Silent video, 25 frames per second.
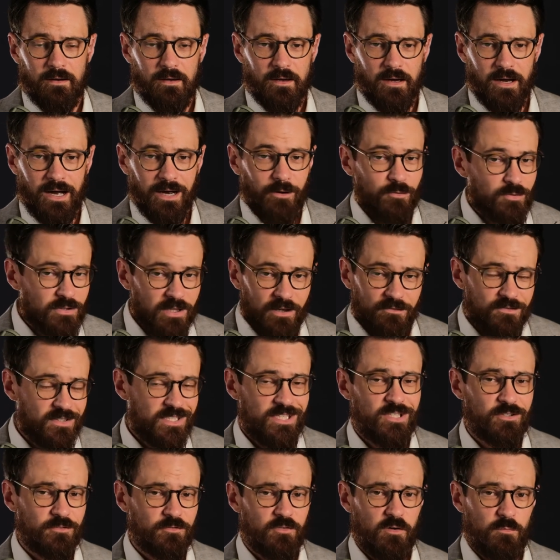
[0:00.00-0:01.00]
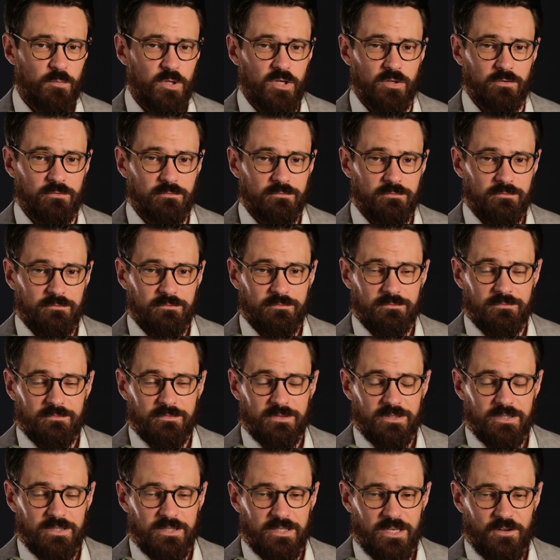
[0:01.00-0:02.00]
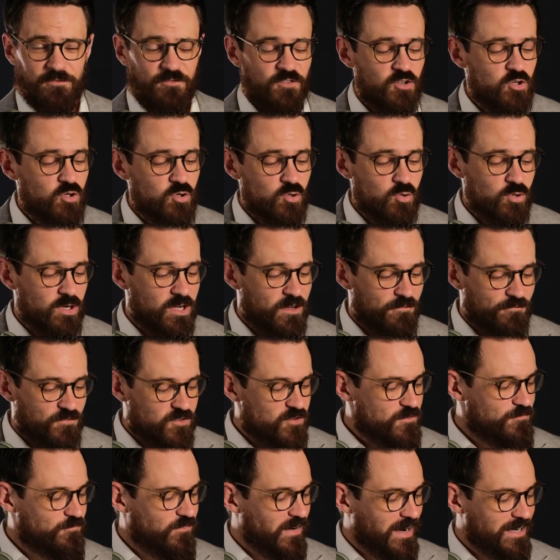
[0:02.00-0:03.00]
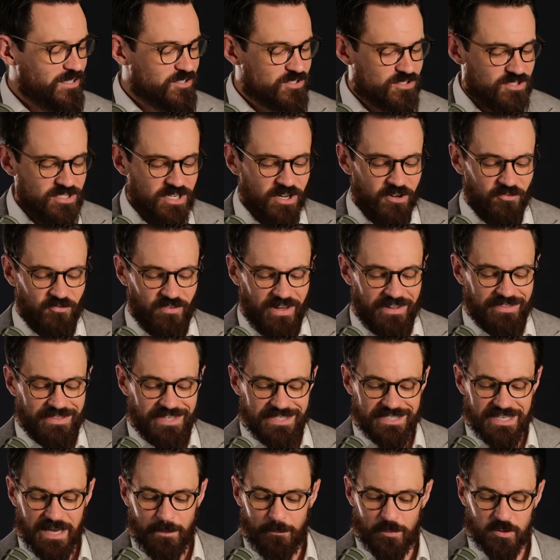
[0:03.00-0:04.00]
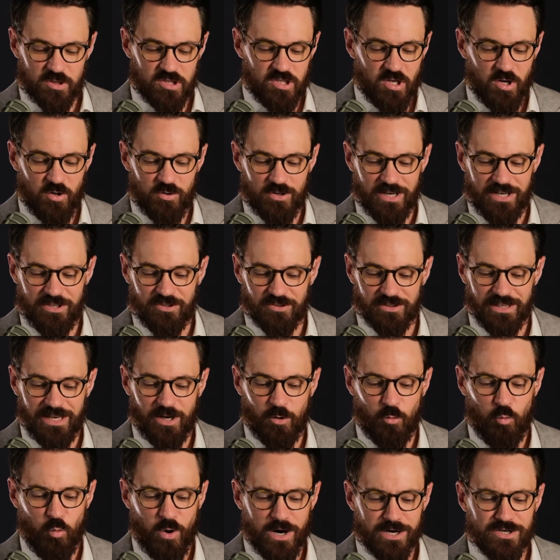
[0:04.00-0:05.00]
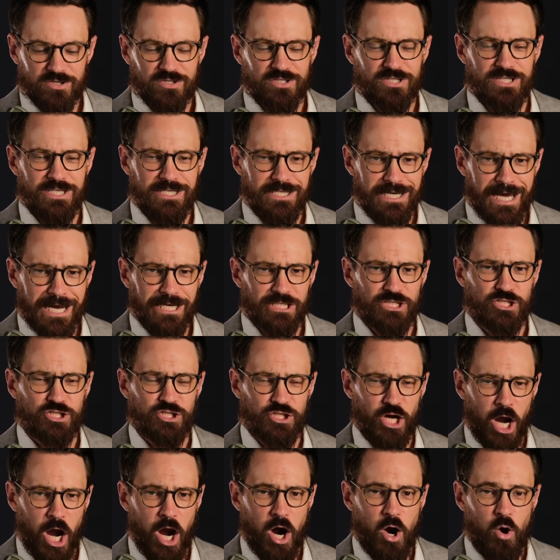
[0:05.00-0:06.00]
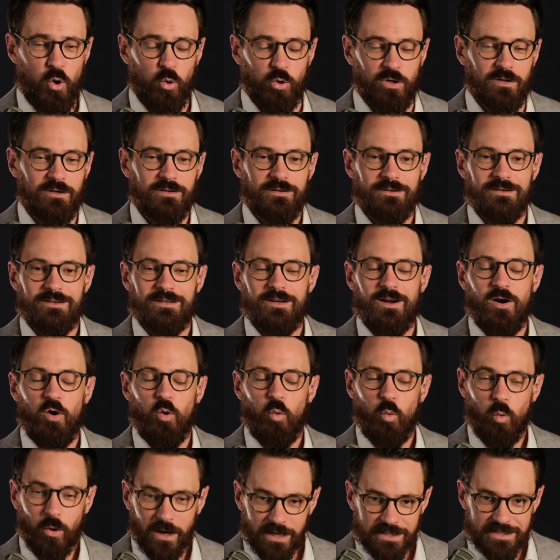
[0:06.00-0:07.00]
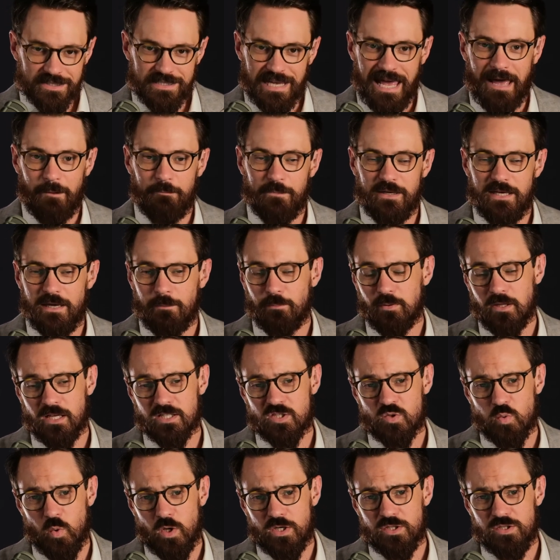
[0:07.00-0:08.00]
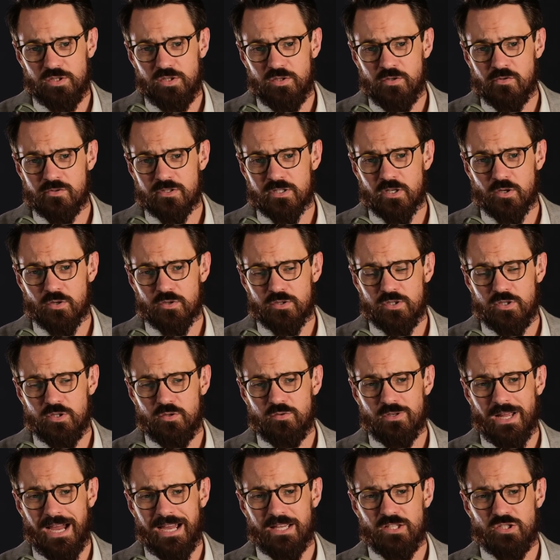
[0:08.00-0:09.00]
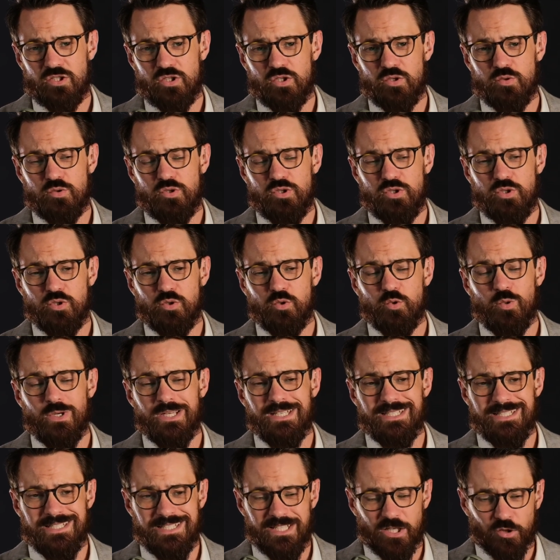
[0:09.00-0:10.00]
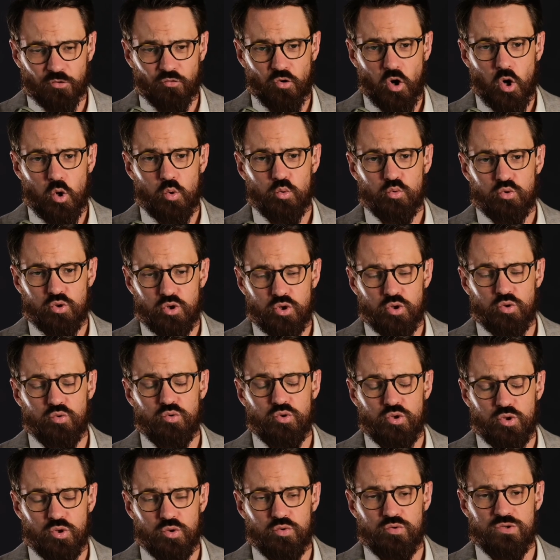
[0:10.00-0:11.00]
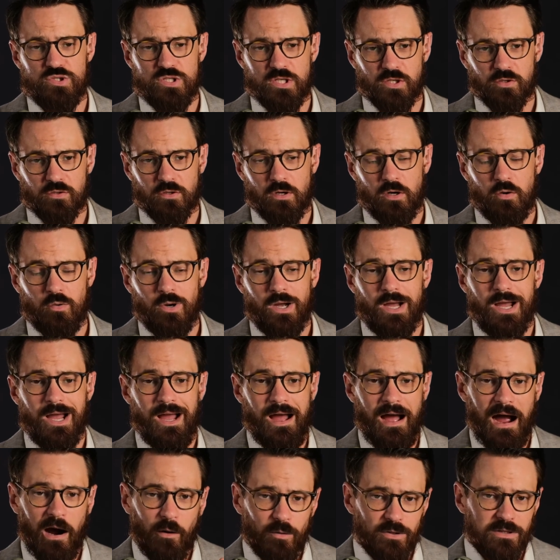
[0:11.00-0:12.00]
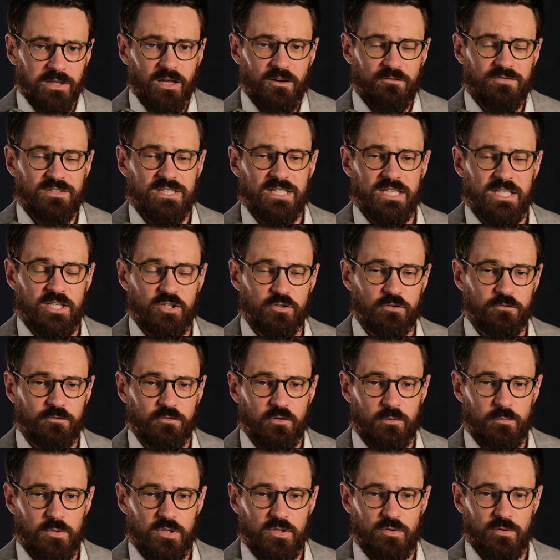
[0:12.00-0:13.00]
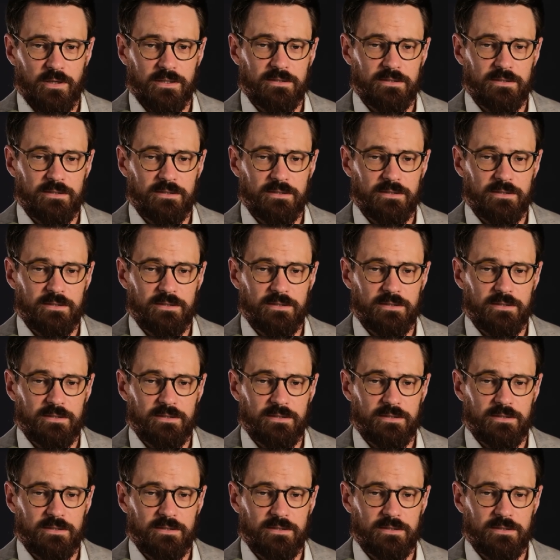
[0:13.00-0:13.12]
I would love to hear from you. If you find yourself at this episode and you're like, where's the next show? WhatsApp me at +1 202 922 0220. I would love to hear from you.